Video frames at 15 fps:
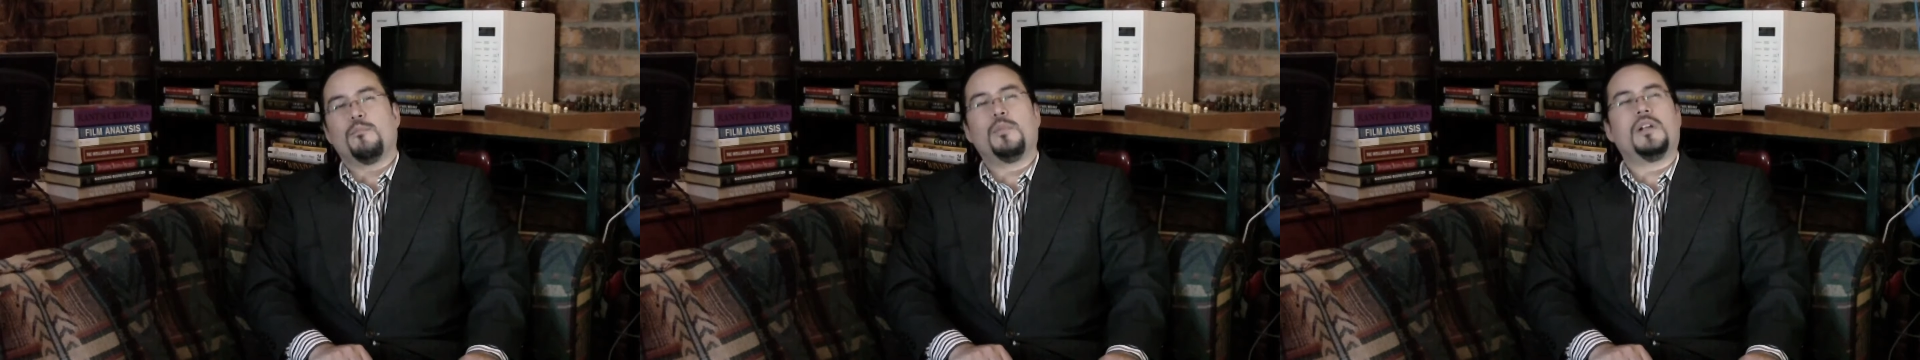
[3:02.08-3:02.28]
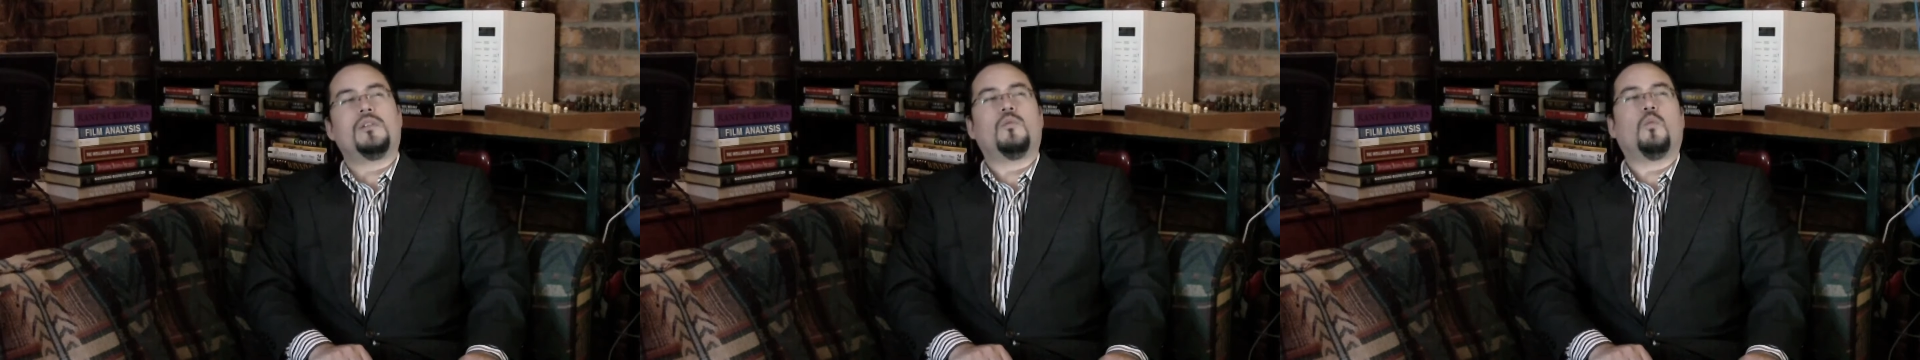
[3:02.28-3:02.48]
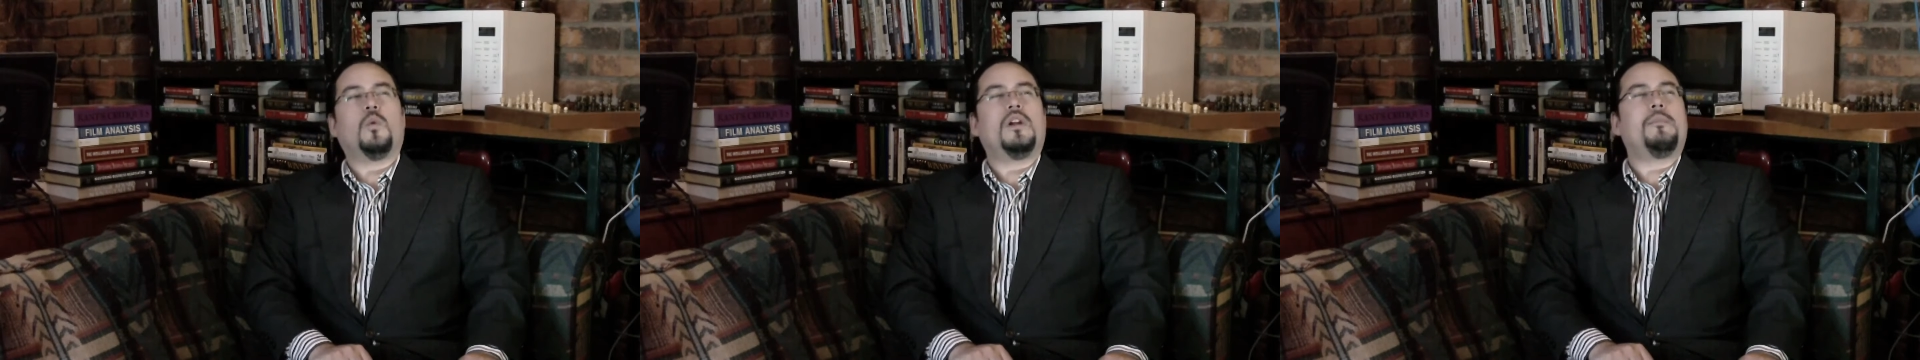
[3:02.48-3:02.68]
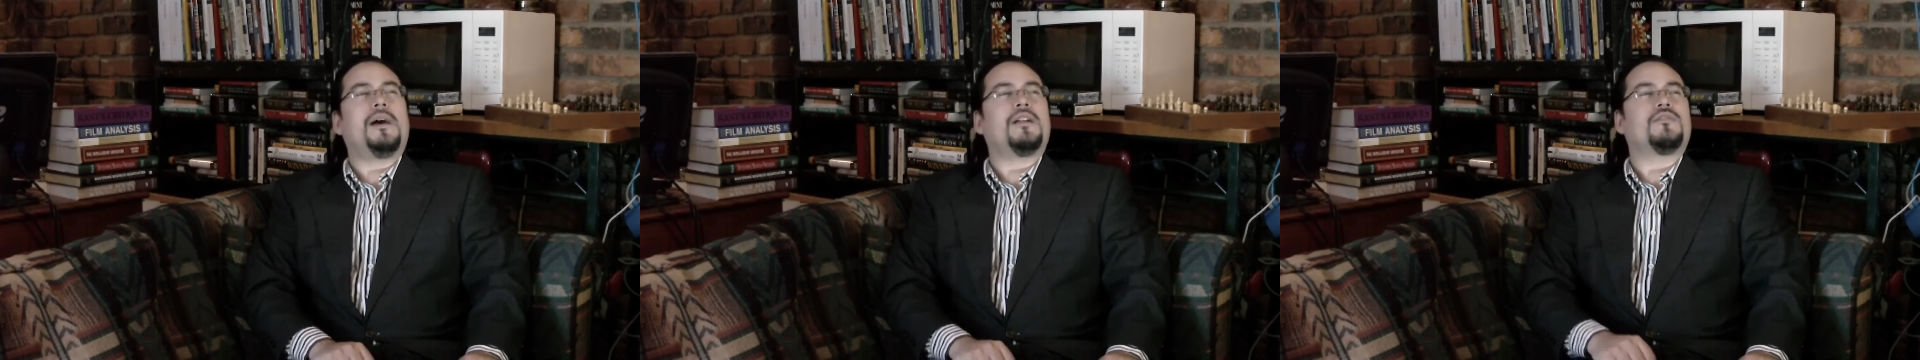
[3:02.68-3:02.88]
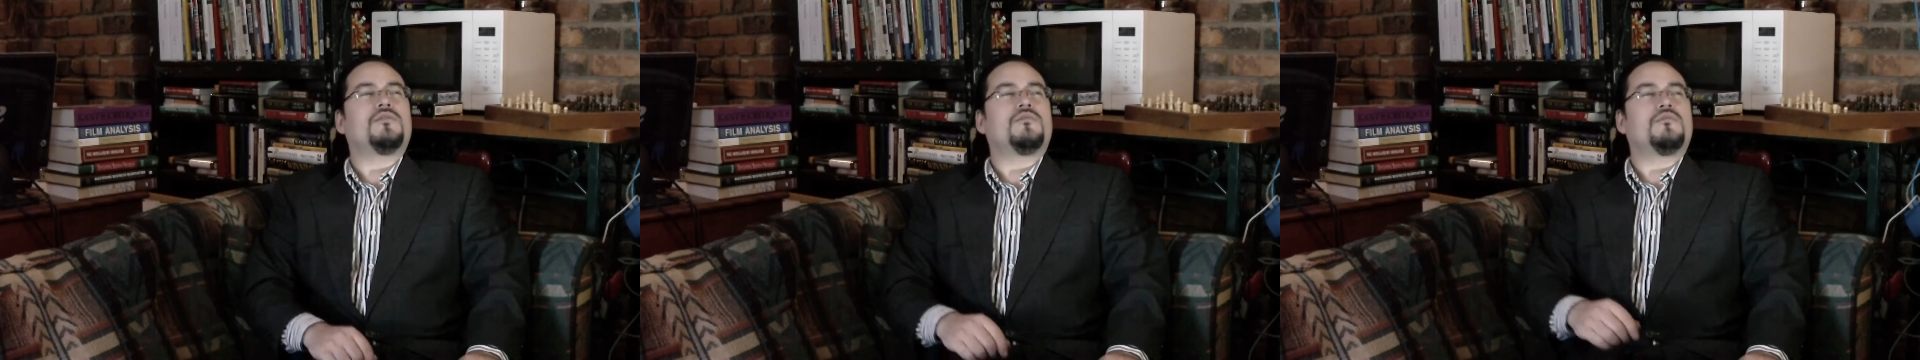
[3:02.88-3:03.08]
But what
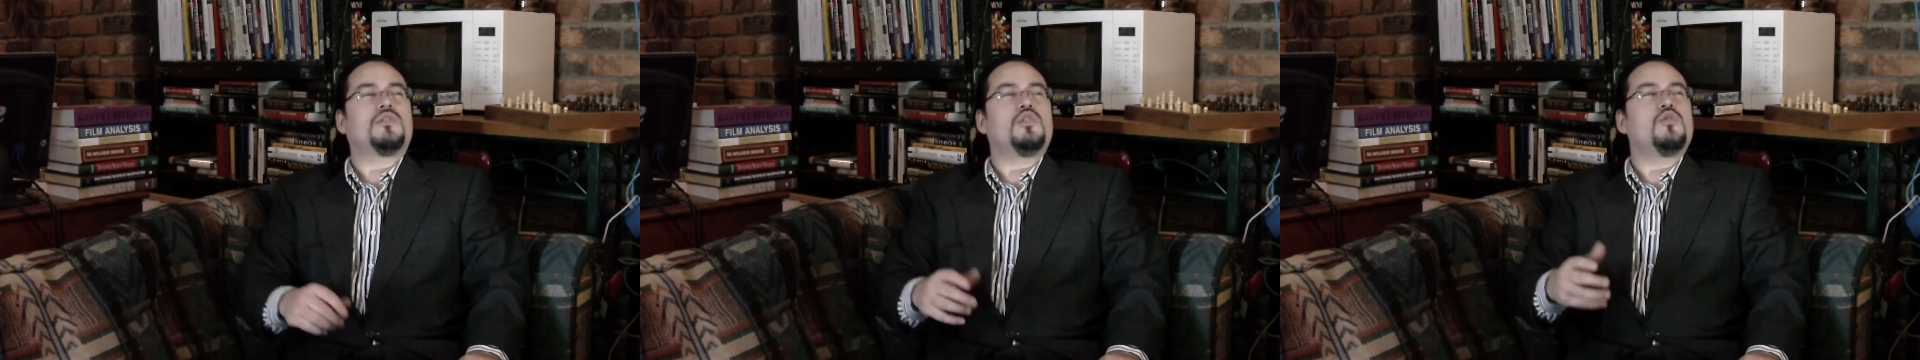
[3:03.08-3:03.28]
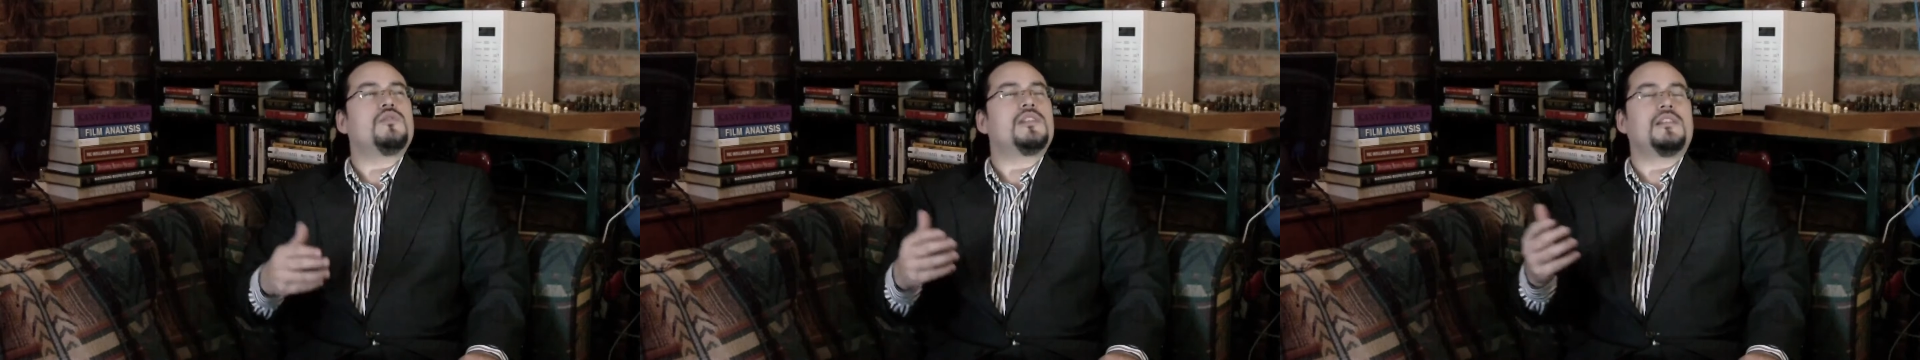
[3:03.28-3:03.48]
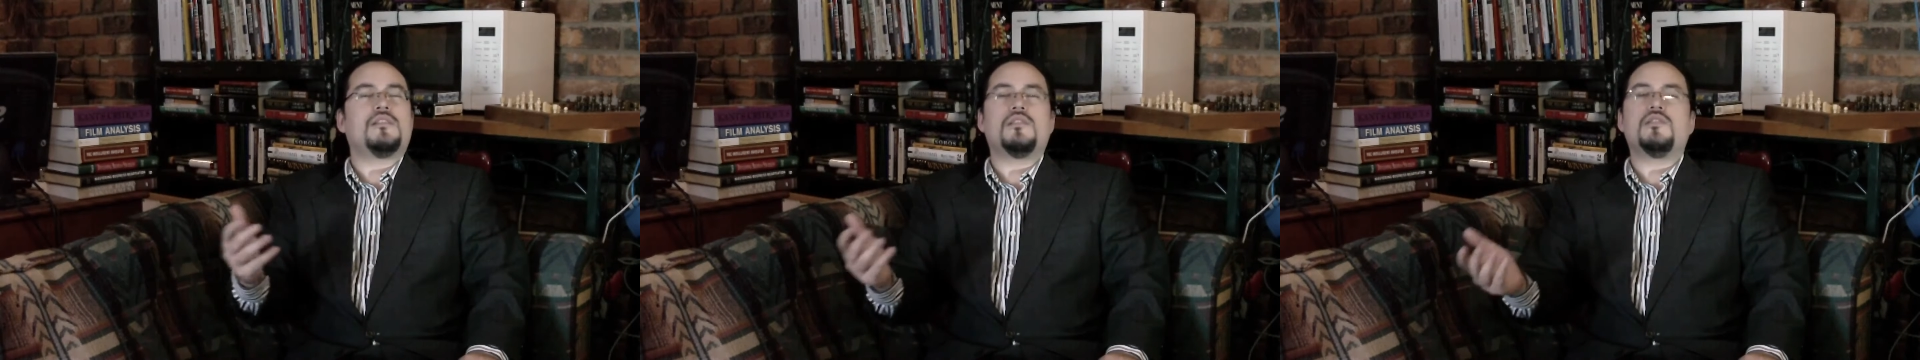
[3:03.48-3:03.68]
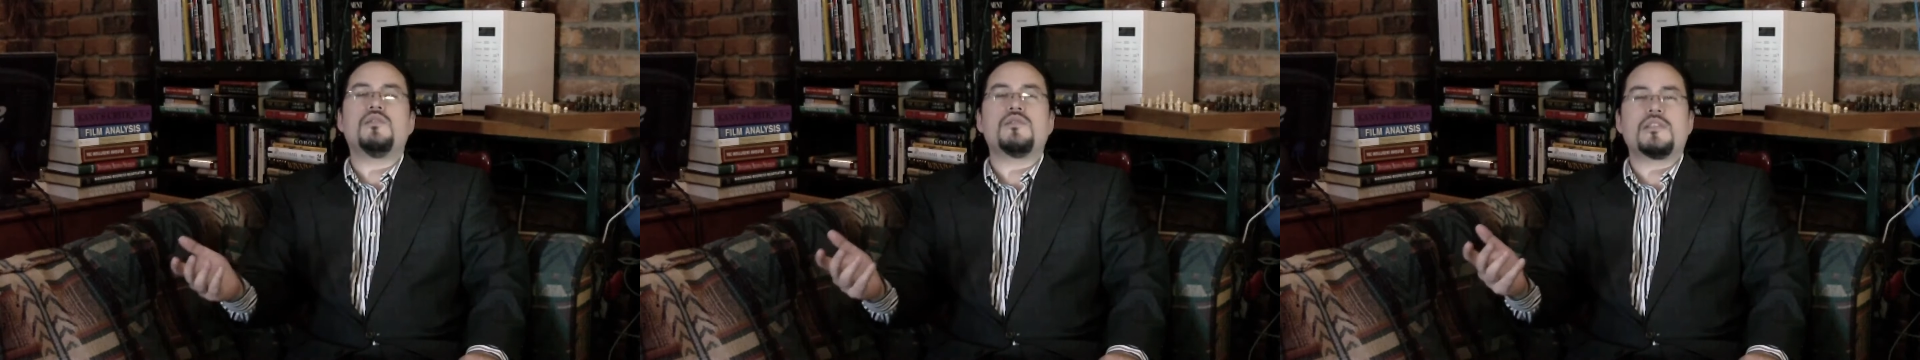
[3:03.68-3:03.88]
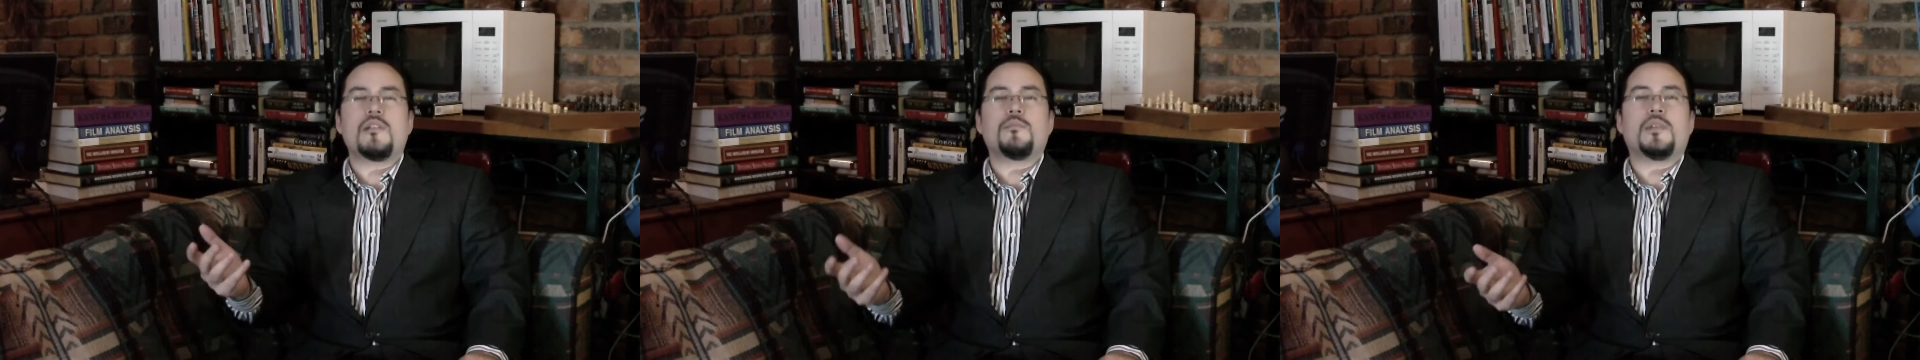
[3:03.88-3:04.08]
about choosing to do
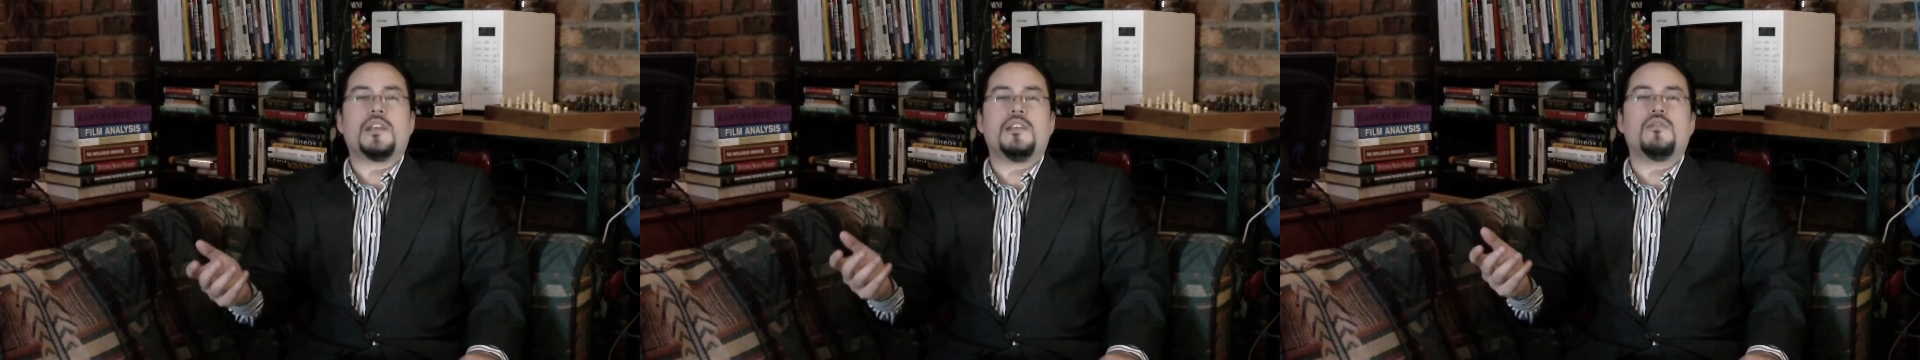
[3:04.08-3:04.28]
something